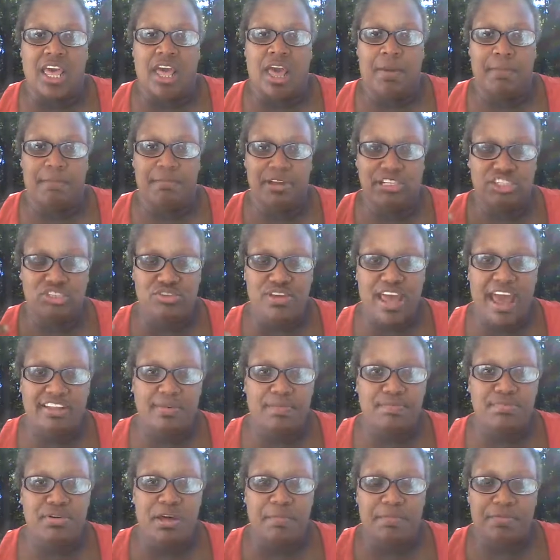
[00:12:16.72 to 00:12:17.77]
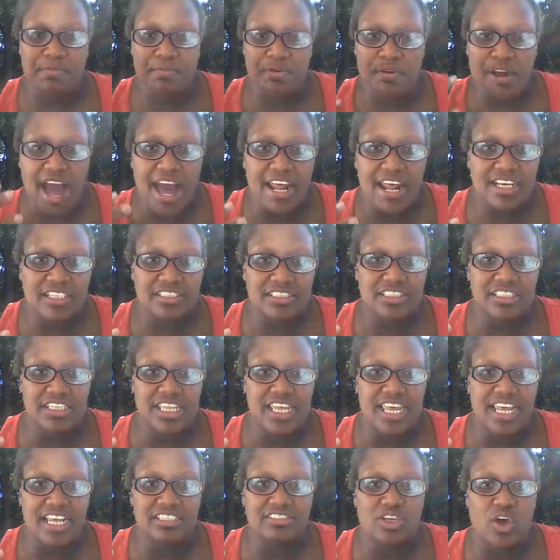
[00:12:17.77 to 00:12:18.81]
but you have to put products and
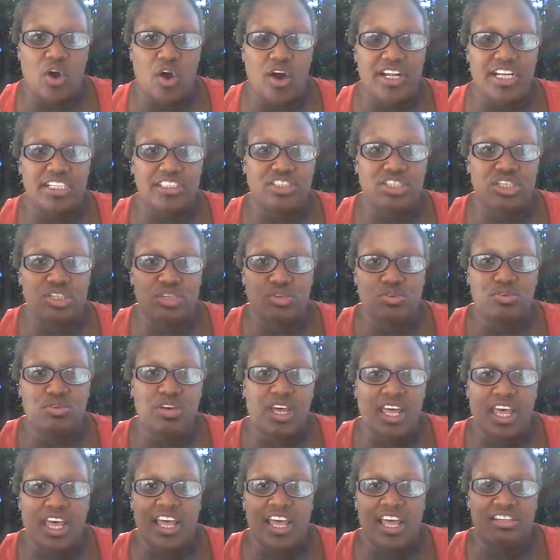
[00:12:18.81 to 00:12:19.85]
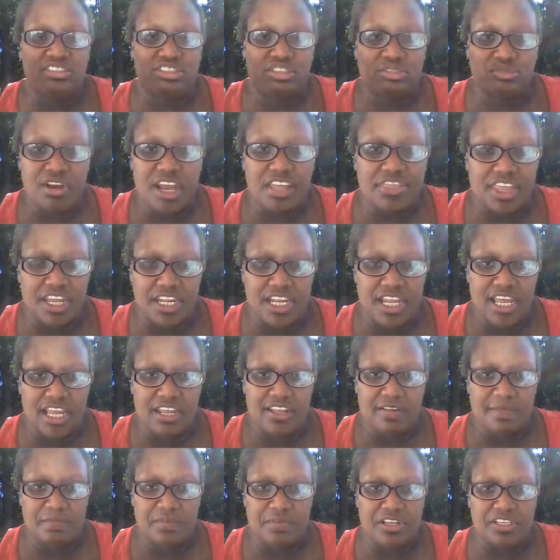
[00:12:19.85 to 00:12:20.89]
things on it to strengthen it
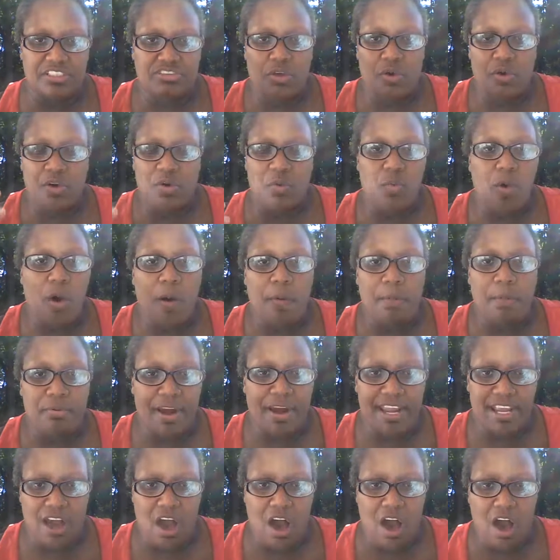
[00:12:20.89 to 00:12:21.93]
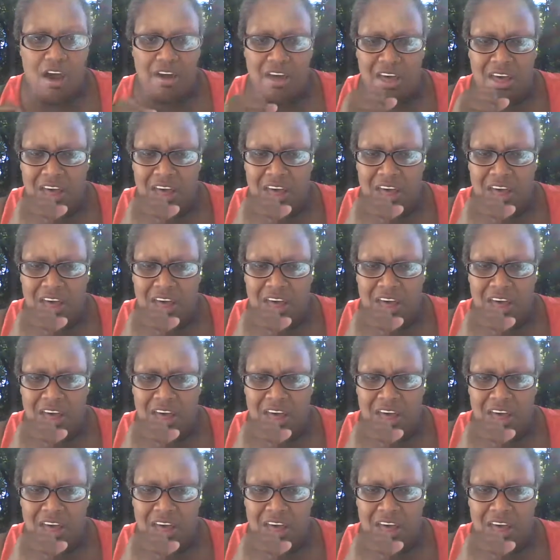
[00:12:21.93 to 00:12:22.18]
so it won't break off